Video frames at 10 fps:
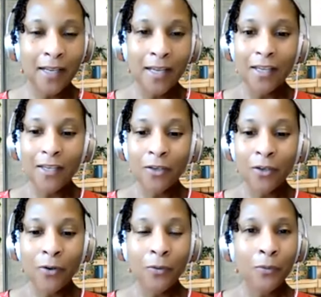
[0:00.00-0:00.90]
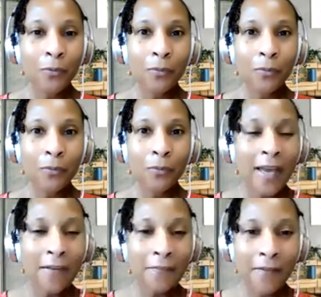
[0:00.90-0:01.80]
you know,
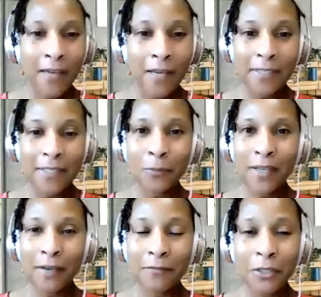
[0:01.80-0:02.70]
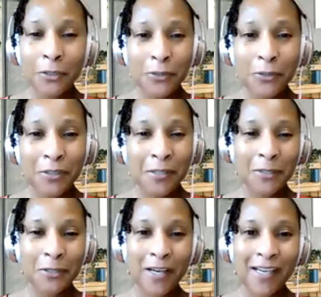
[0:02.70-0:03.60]
we have families, we have children, we're
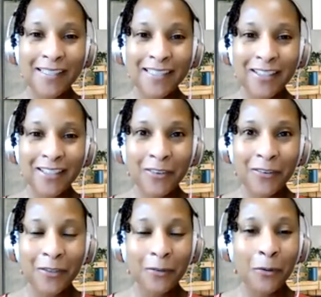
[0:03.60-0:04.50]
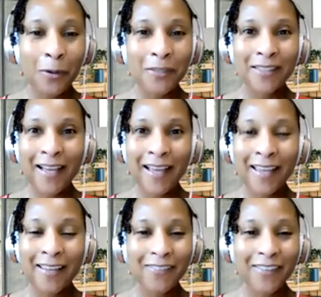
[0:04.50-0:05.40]
trying to juggle the corporate
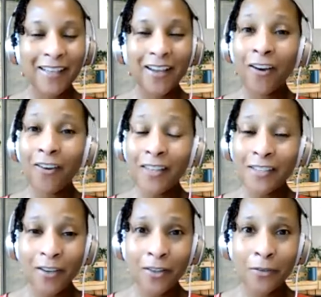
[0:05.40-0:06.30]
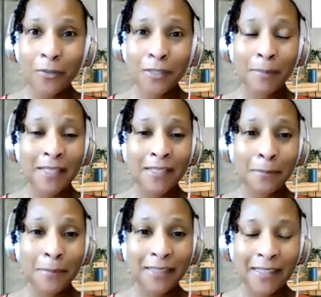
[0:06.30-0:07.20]
life and all these other
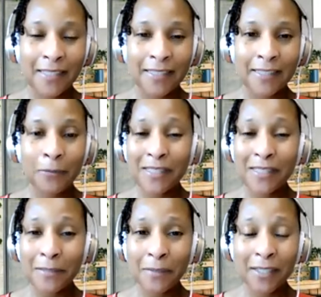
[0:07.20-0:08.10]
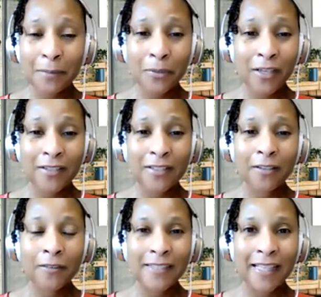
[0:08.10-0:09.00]
responsibilities, and we typically put
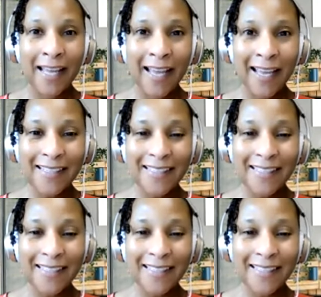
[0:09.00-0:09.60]
ourselves last.